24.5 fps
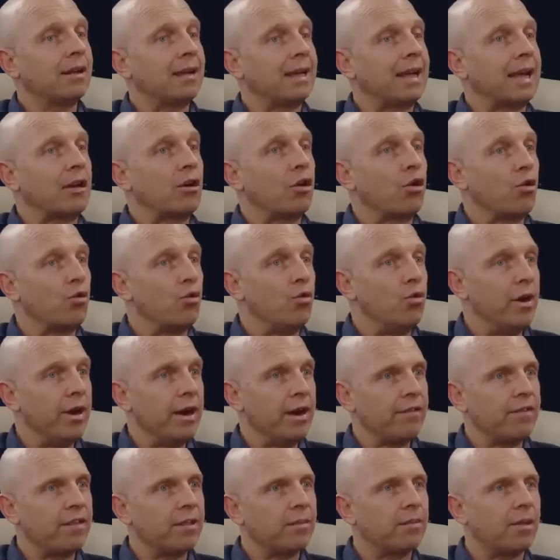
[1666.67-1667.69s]
get rid
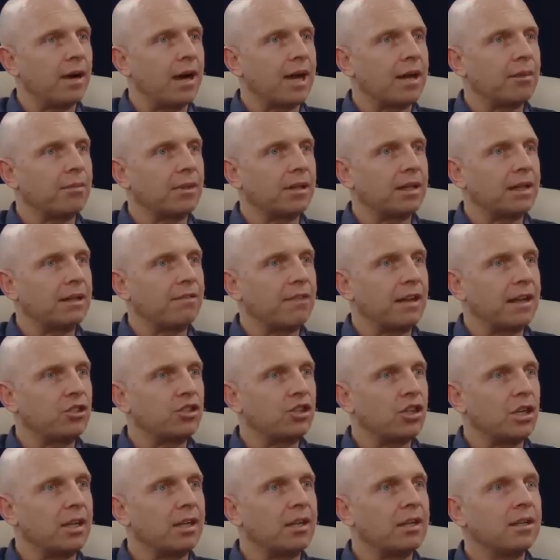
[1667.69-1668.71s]
of the Bible
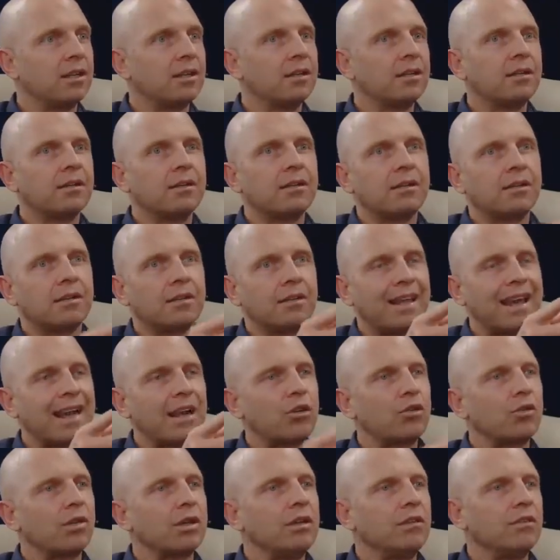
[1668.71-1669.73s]
eventually, they had to